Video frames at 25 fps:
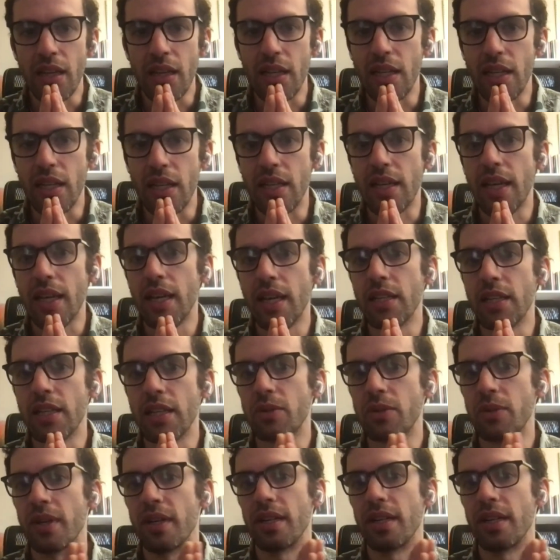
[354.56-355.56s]
In the
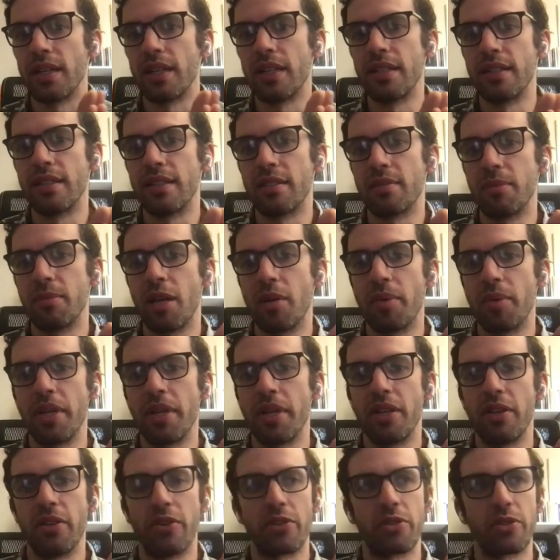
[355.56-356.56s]
case where it is maybe
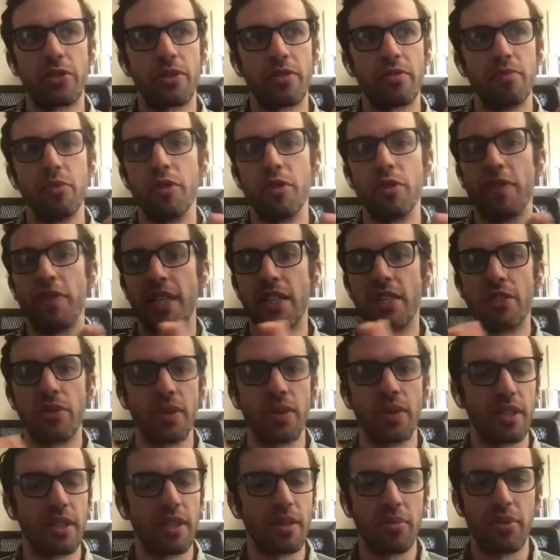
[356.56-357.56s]
you're sort of moving
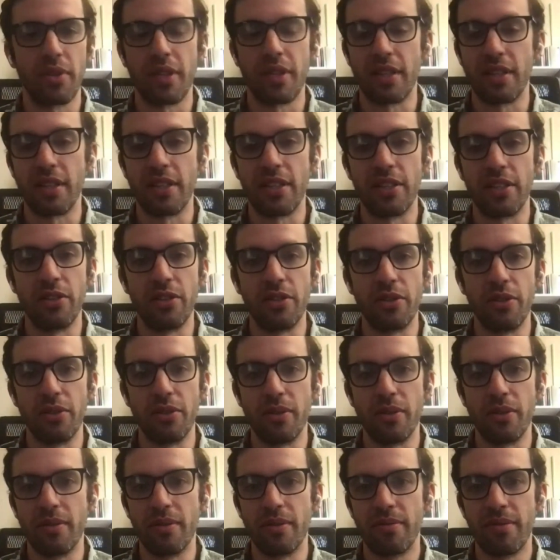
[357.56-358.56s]
into a completely
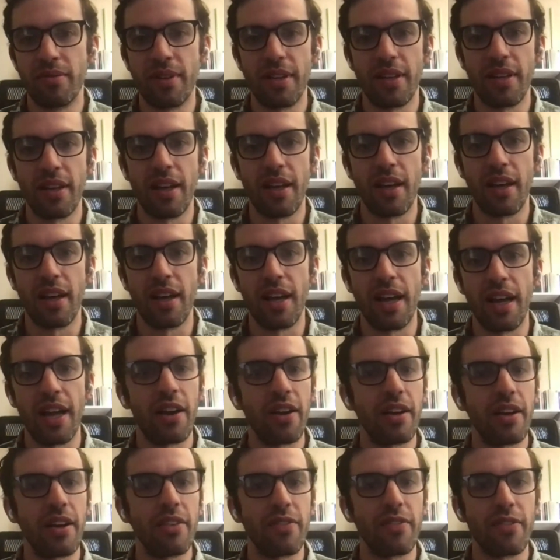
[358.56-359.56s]
new
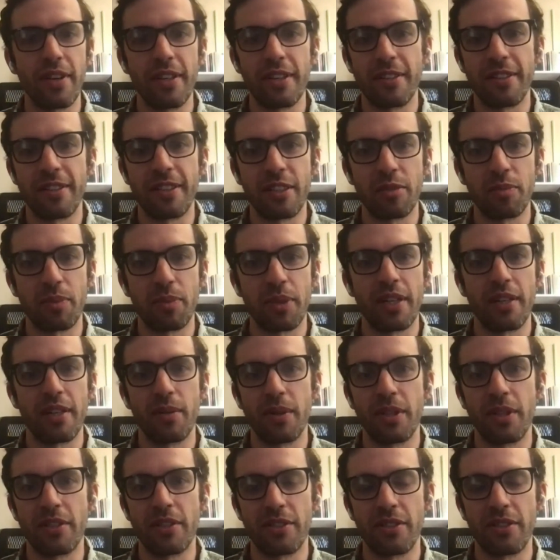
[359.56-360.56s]
area for interdisciplinary
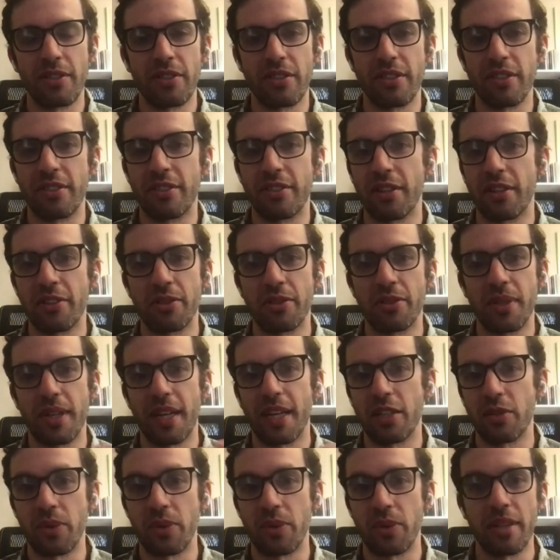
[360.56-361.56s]
research, this is also a
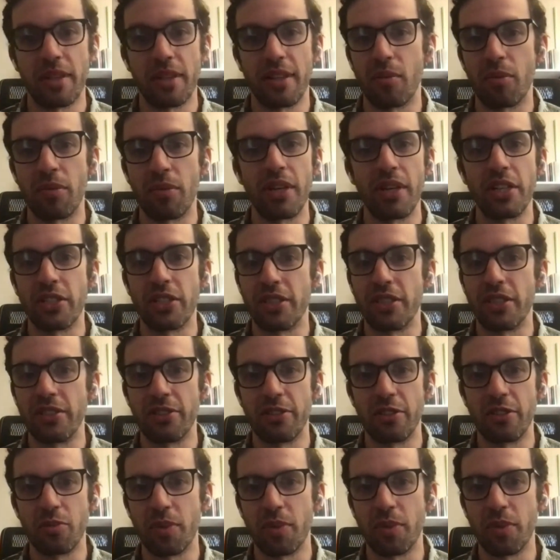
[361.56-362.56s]
case where collaboration is
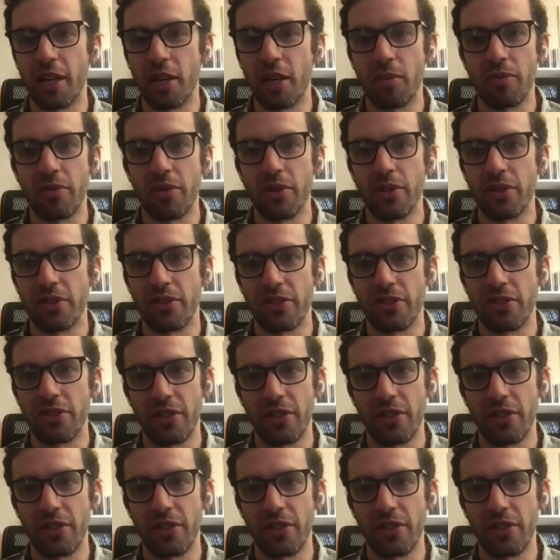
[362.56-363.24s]
super helpful.